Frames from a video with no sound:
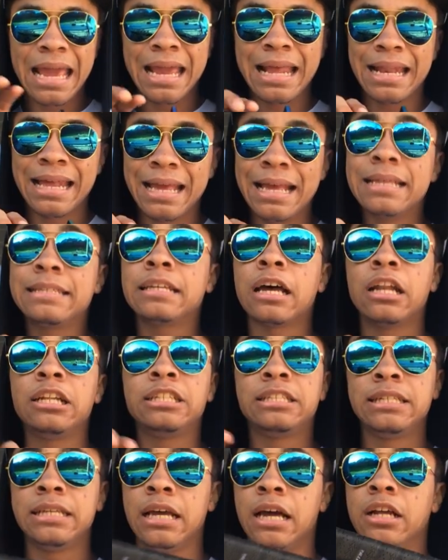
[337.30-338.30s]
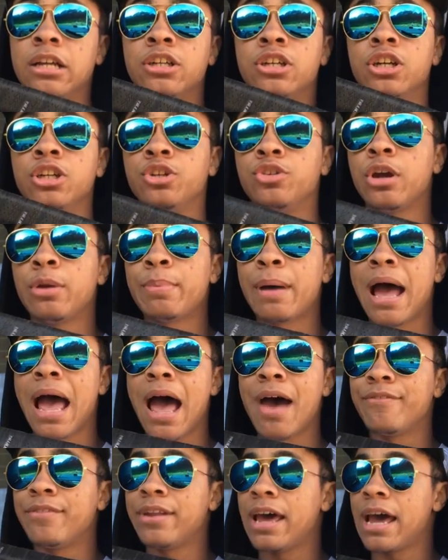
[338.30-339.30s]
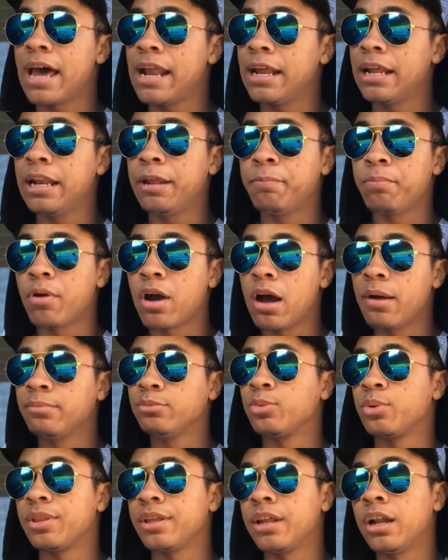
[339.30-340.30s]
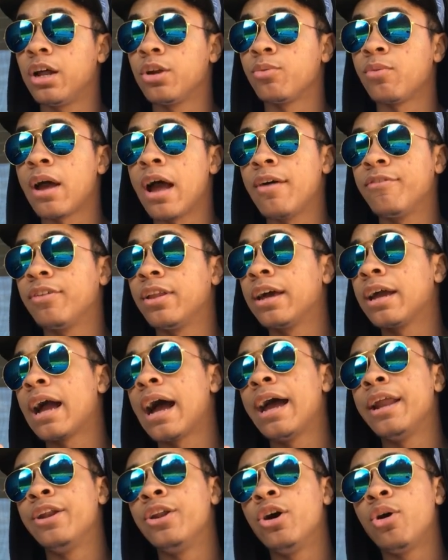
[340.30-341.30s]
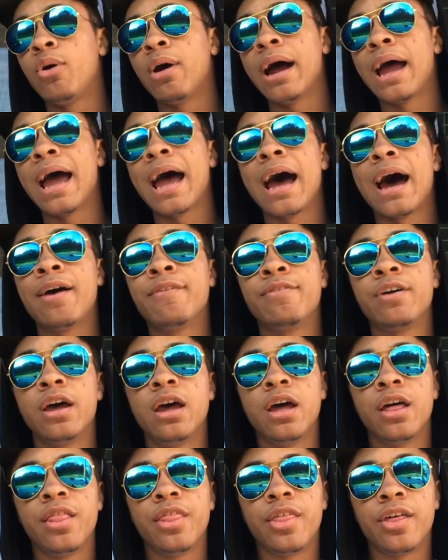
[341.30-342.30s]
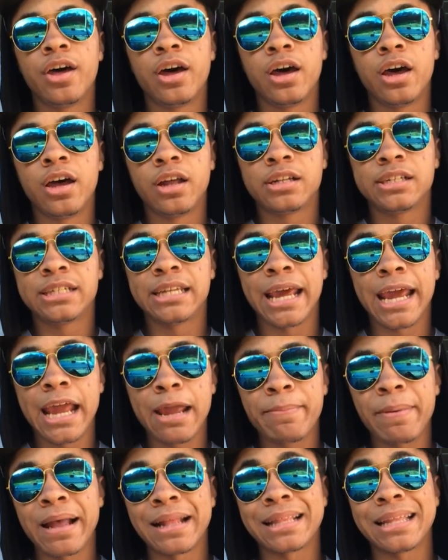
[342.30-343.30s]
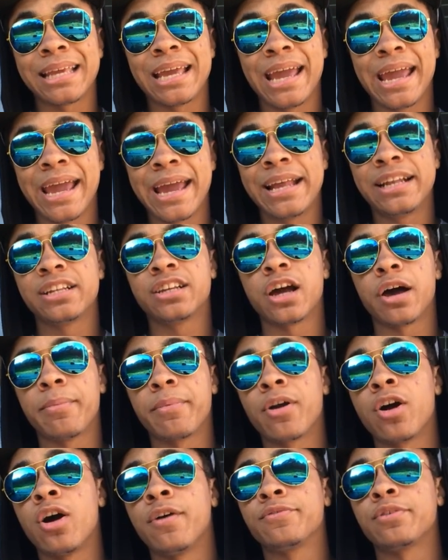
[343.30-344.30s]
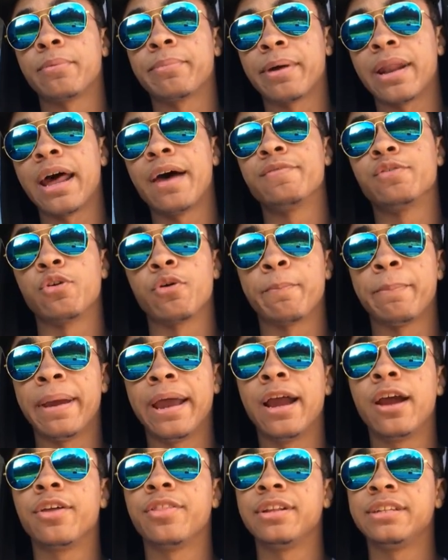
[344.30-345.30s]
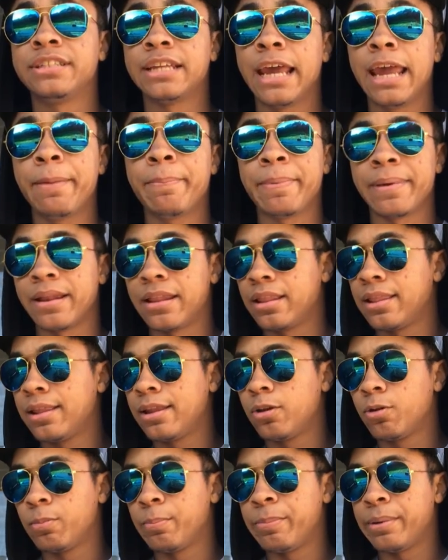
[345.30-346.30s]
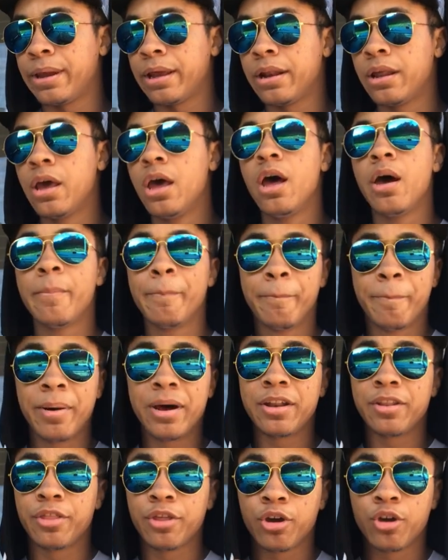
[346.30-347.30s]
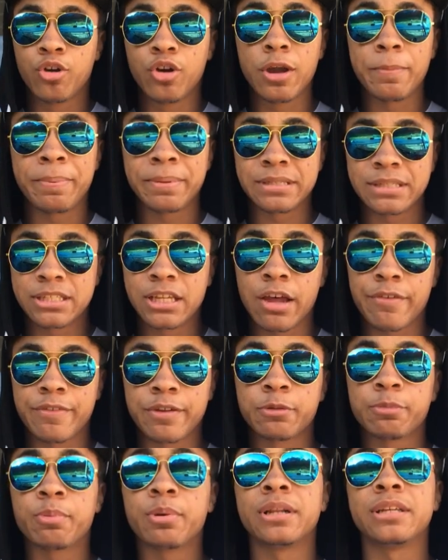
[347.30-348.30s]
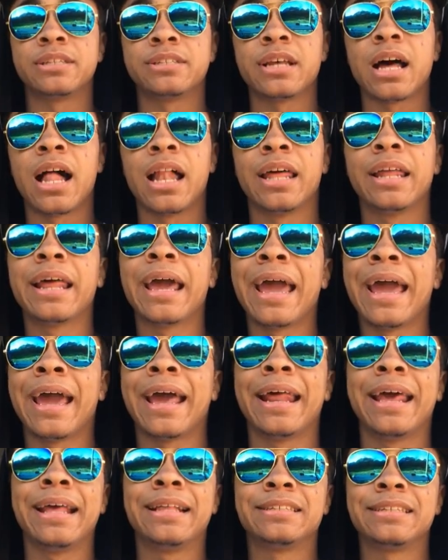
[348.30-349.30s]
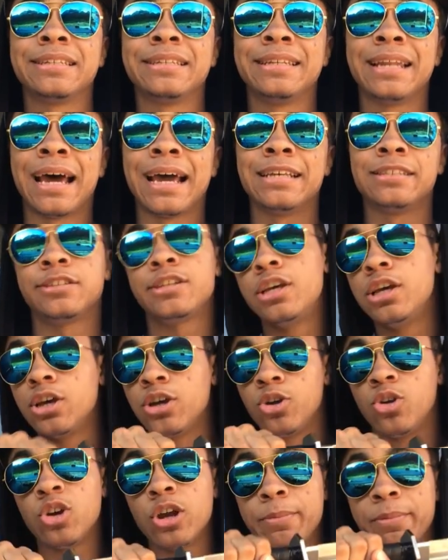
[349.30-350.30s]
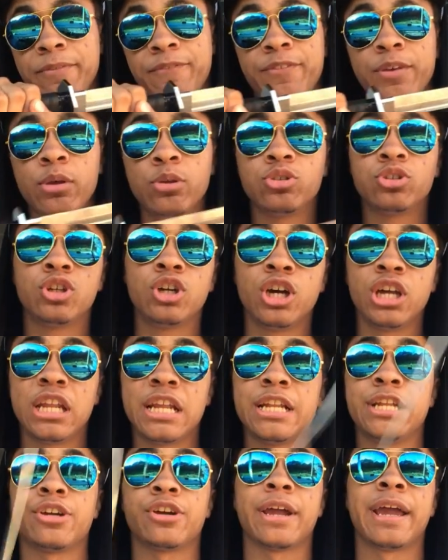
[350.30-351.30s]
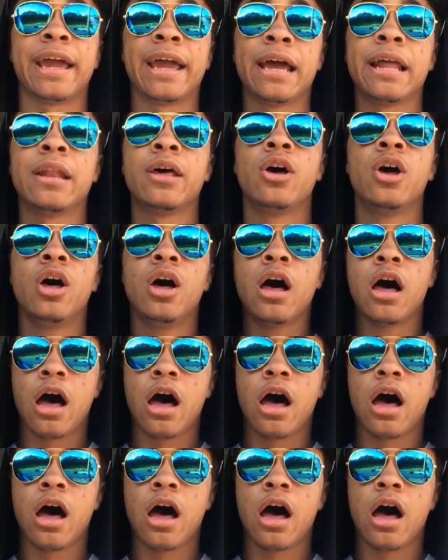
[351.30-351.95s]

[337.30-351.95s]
It is a good grip. I haven't had any problems with it unraveling. I know I have the tape at the end coming off, so I'm gonna have to repair the tape in a little bit. But the grip itself is pretty solid and it's a nice grip. It feels good in your hand.